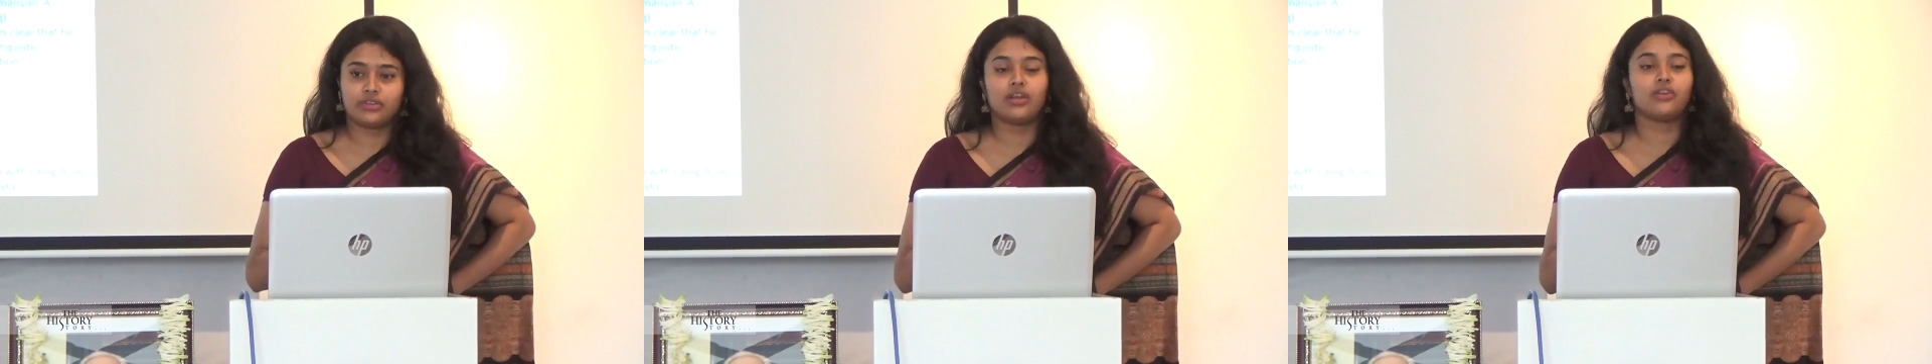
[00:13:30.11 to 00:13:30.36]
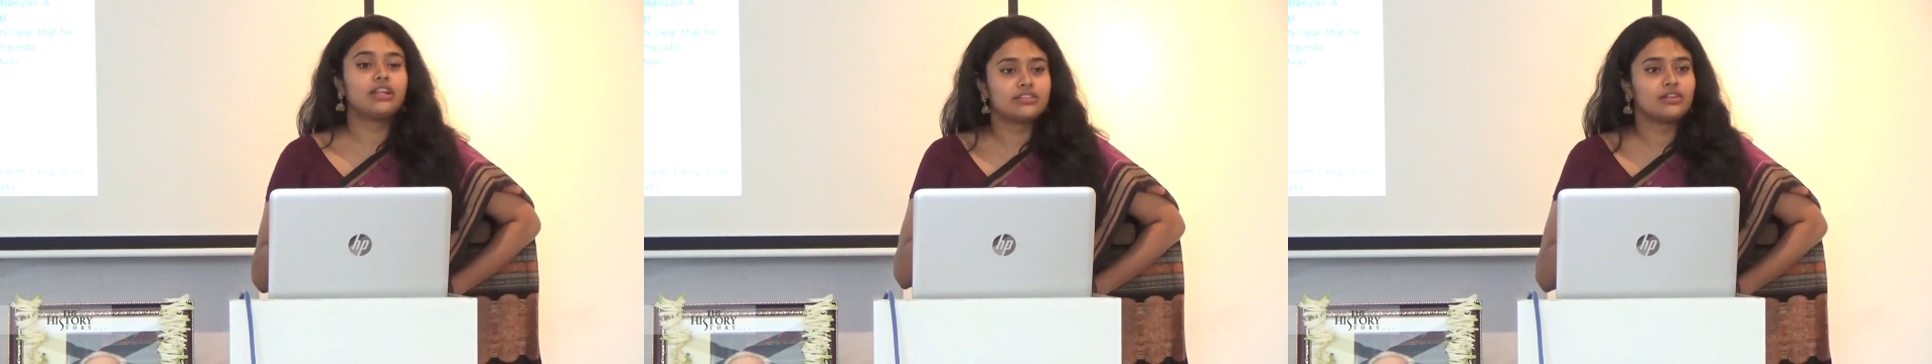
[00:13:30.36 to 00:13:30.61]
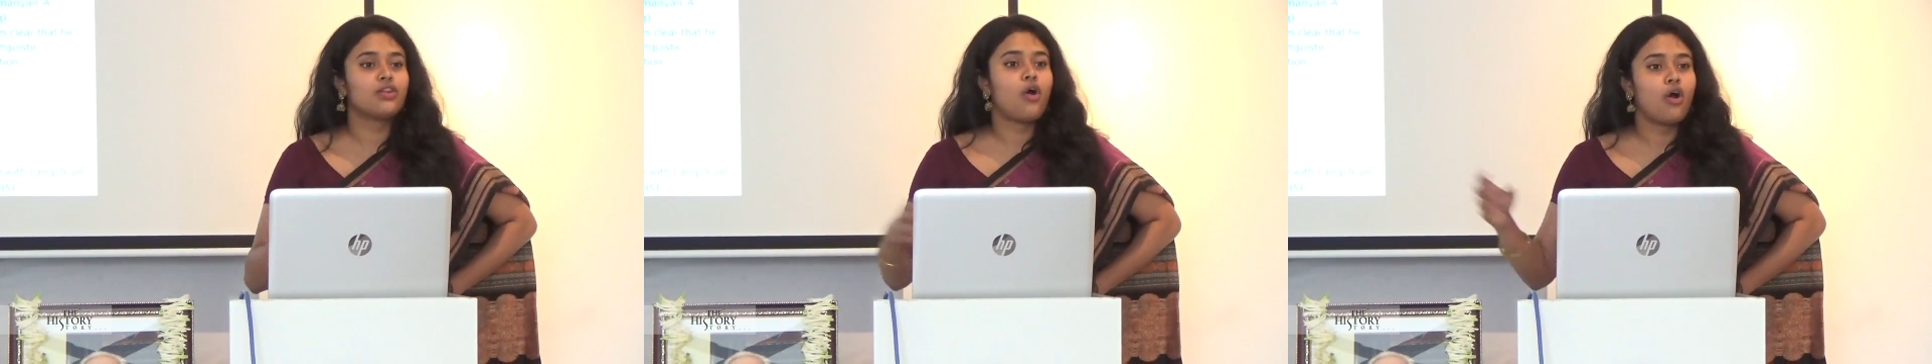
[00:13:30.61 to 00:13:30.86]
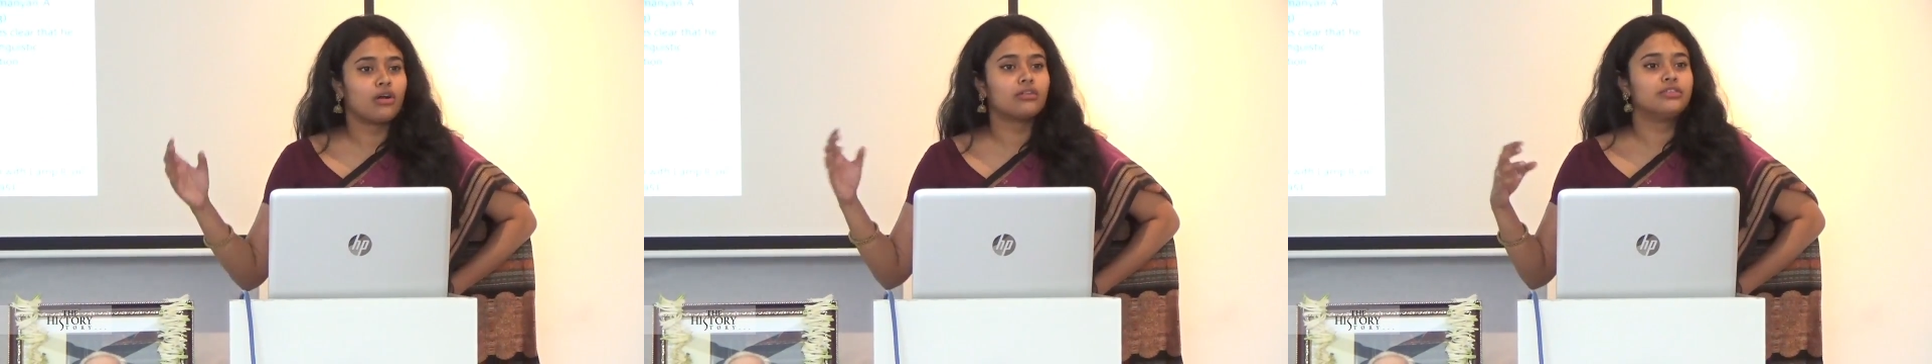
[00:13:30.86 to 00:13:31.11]
Now that's a
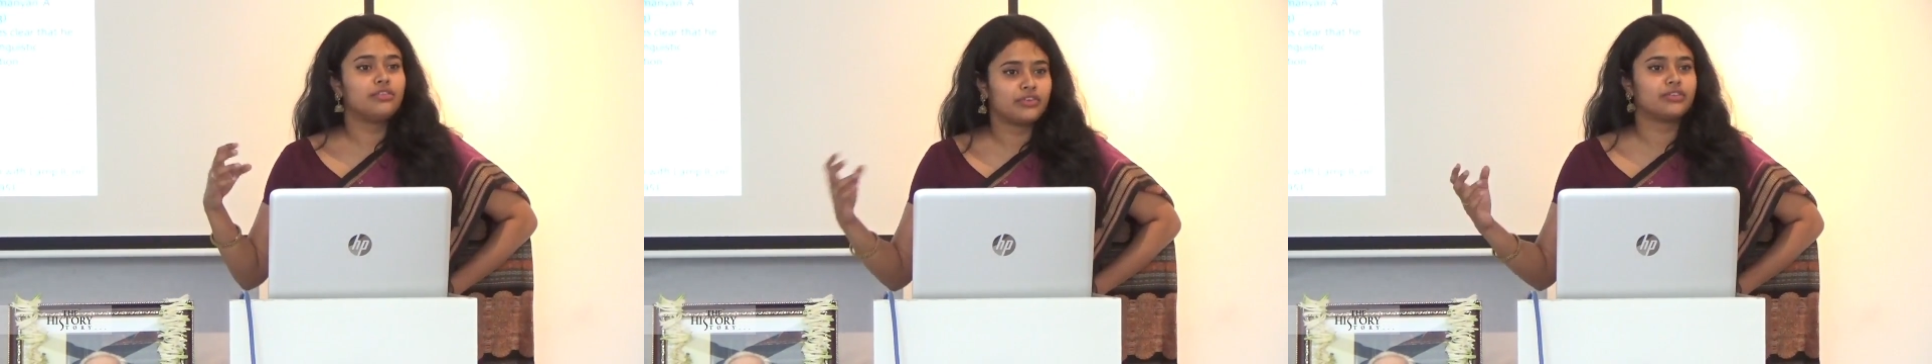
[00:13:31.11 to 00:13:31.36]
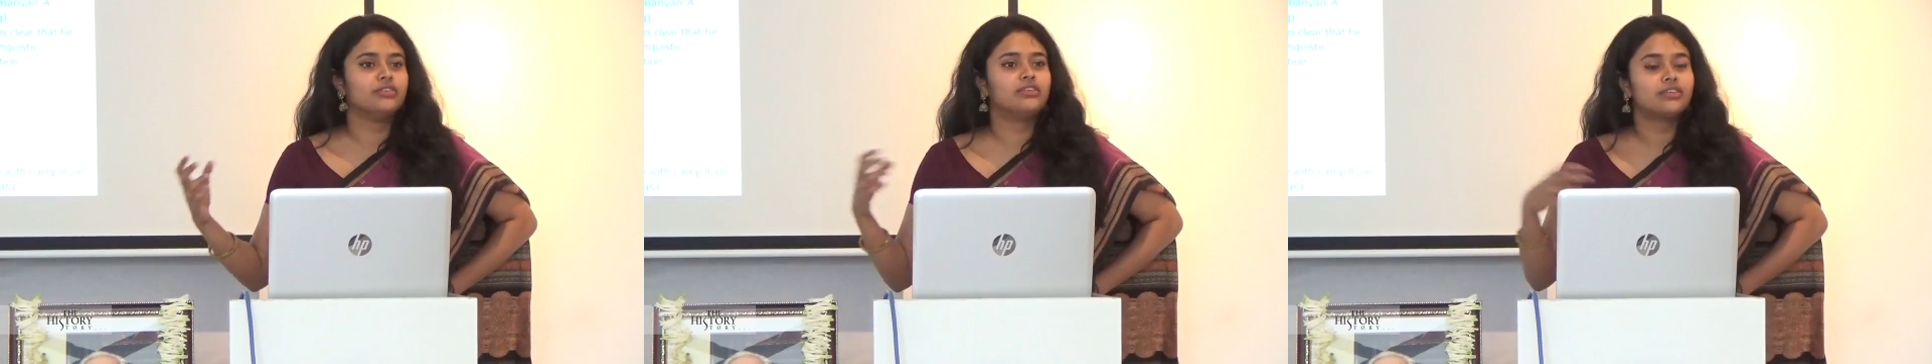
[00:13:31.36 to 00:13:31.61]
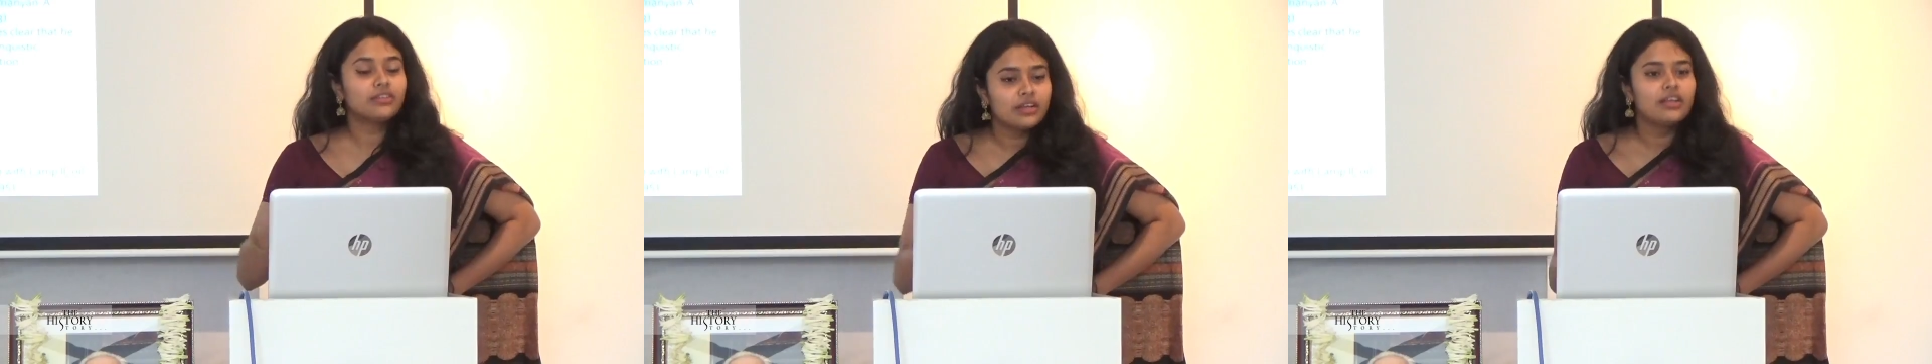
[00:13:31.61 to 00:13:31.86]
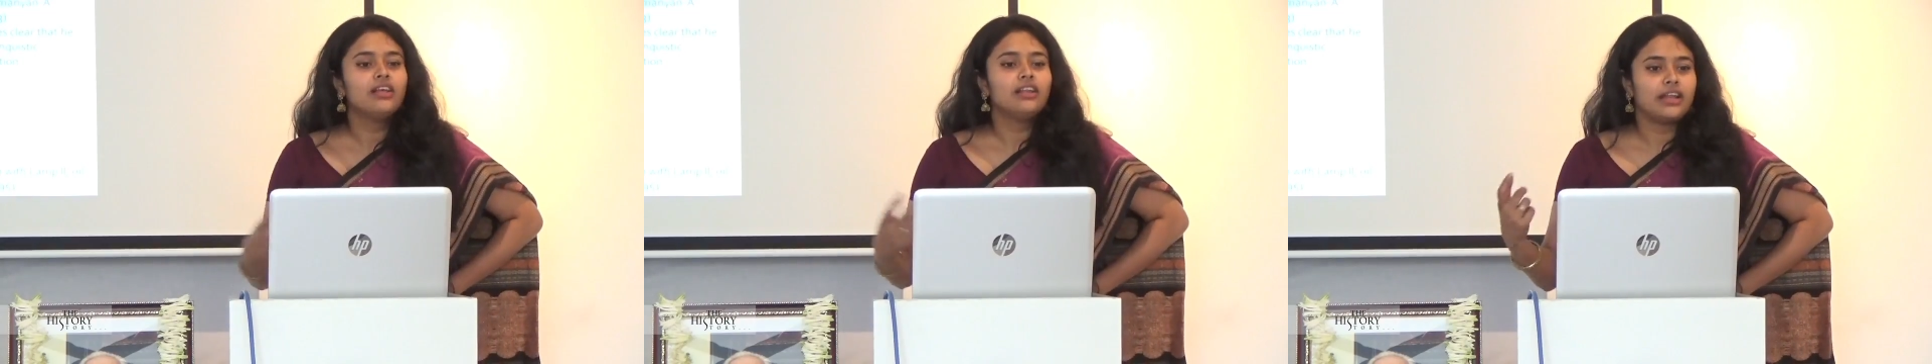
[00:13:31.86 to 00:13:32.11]
long, difficult
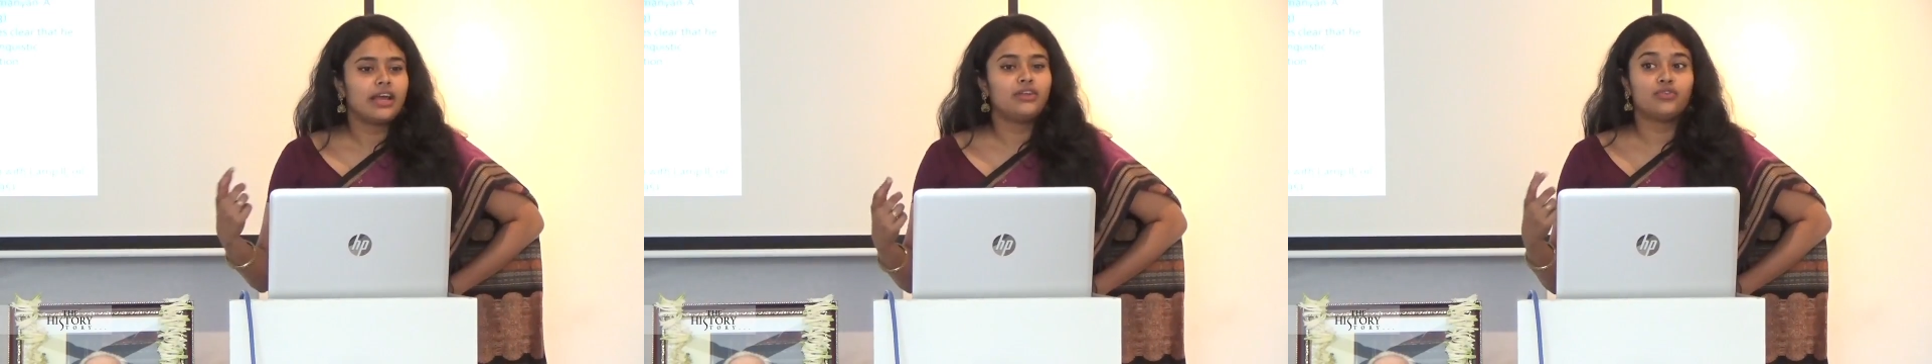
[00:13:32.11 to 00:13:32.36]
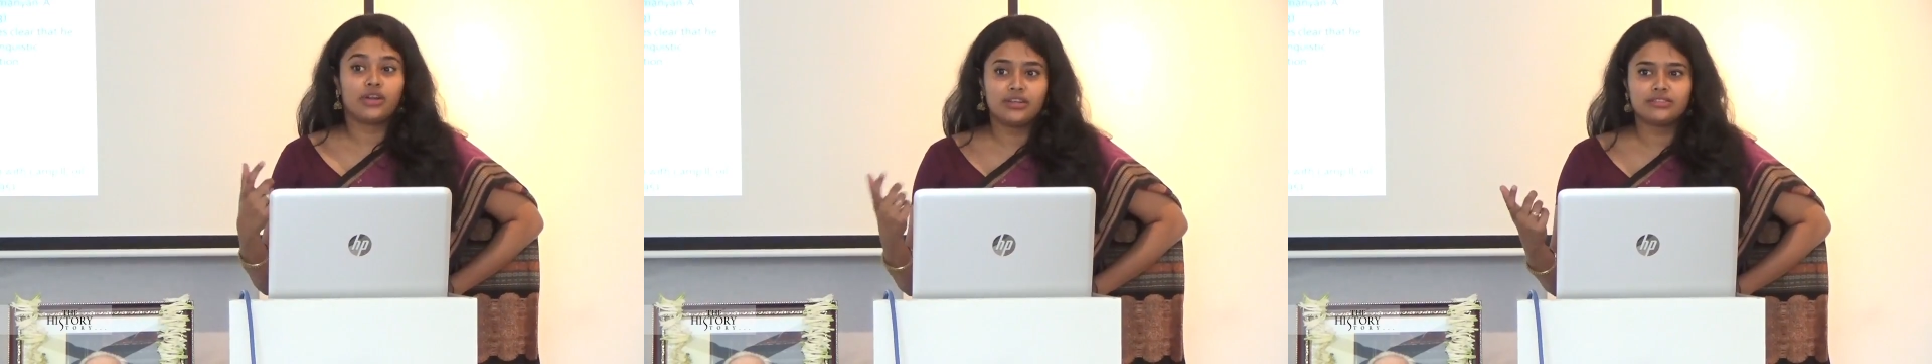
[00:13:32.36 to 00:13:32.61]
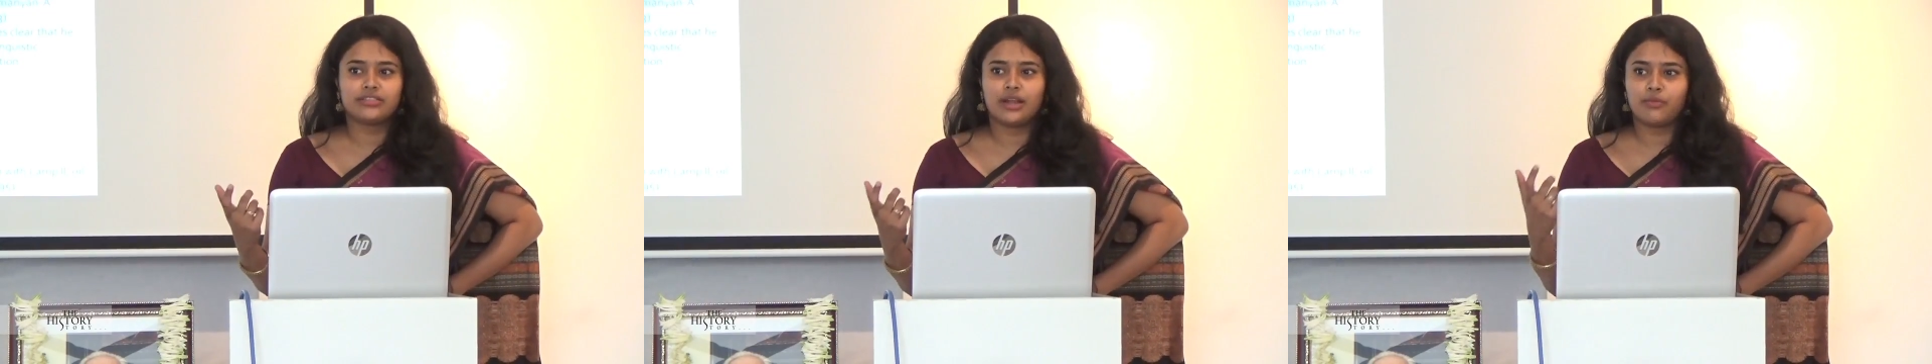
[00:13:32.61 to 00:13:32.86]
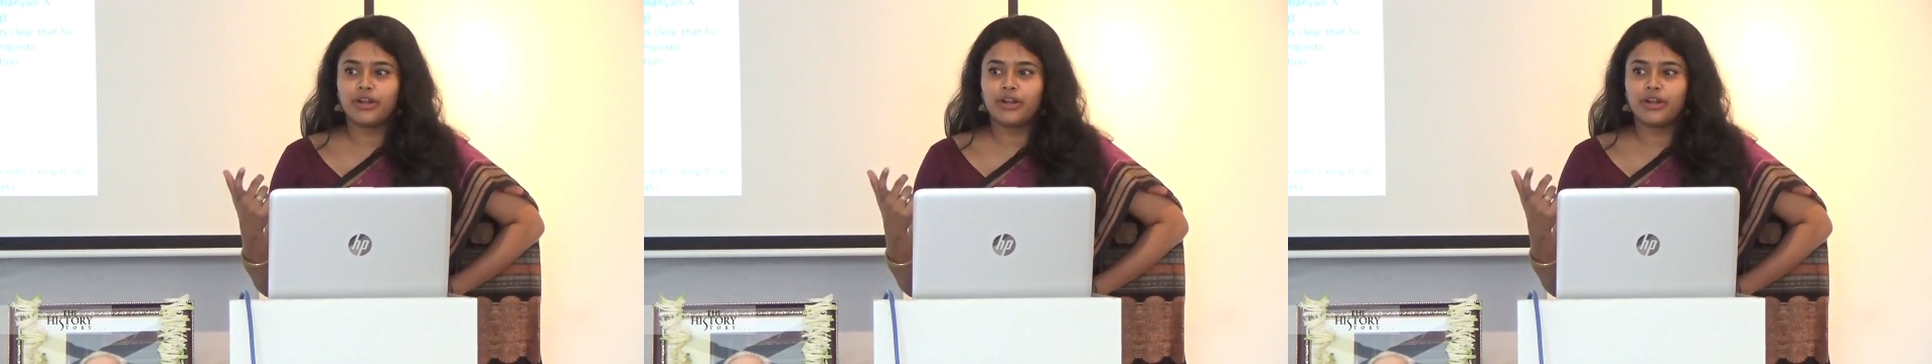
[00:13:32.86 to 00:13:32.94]
line to understand.